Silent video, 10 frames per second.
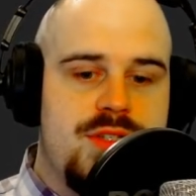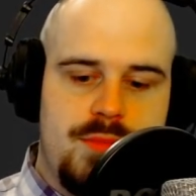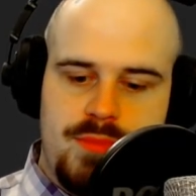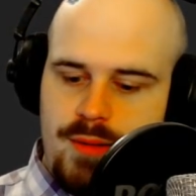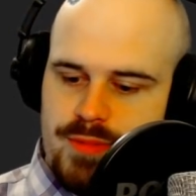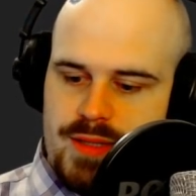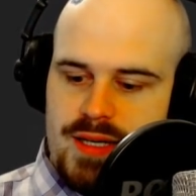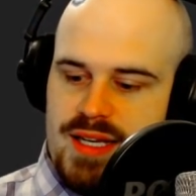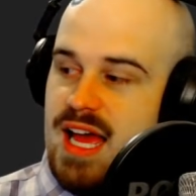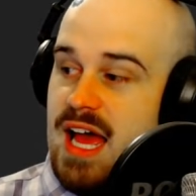I could probably,
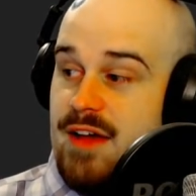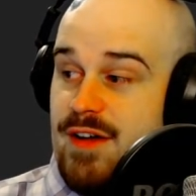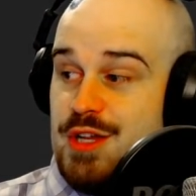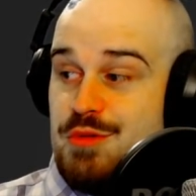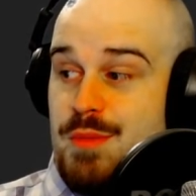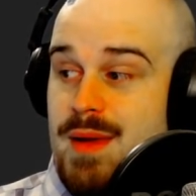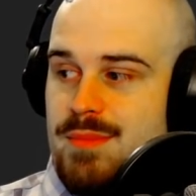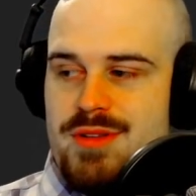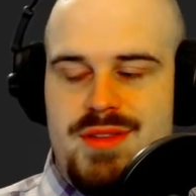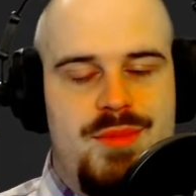if I could
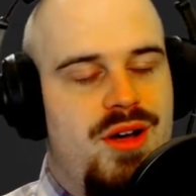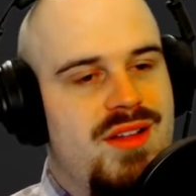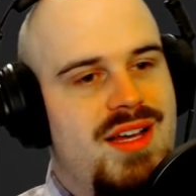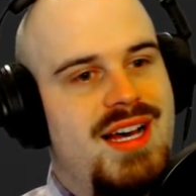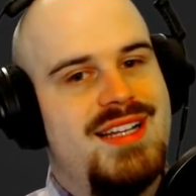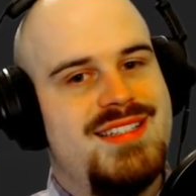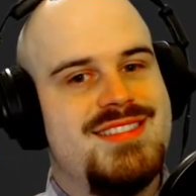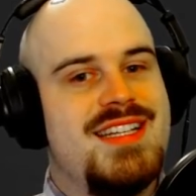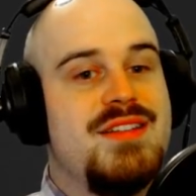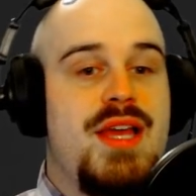remember them all
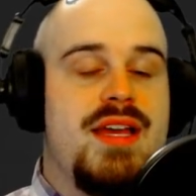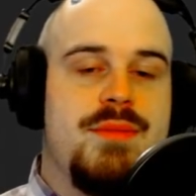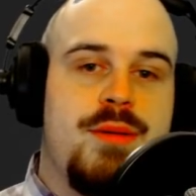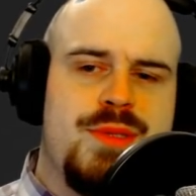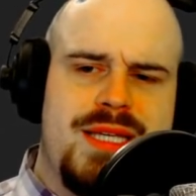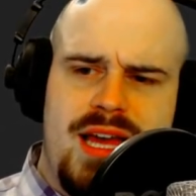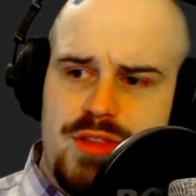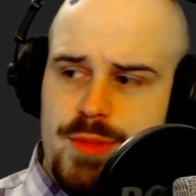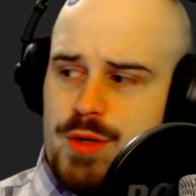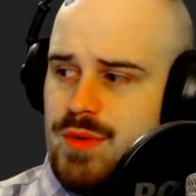distinctly, I could probably count
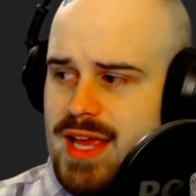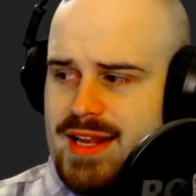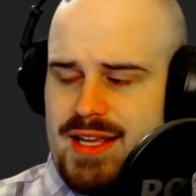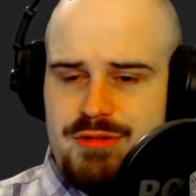them on one hand.